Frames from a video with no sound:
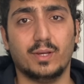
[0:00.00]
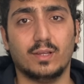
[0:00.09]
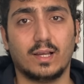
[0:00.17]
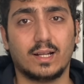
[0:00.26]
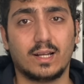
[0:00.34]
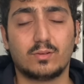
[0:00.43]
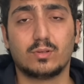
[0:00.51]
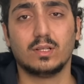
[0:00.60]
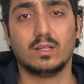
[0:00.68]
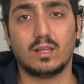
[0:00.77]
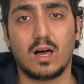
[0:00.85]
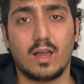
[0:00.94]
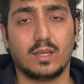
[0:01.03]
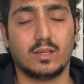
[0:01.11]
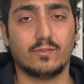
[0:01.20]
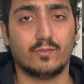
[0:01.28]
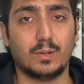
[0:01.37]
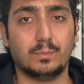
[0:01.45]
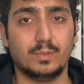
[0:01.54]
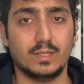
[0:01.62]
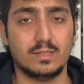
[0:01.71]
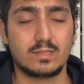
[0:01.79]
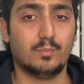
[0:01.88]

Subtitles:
Like, I really like One Piece.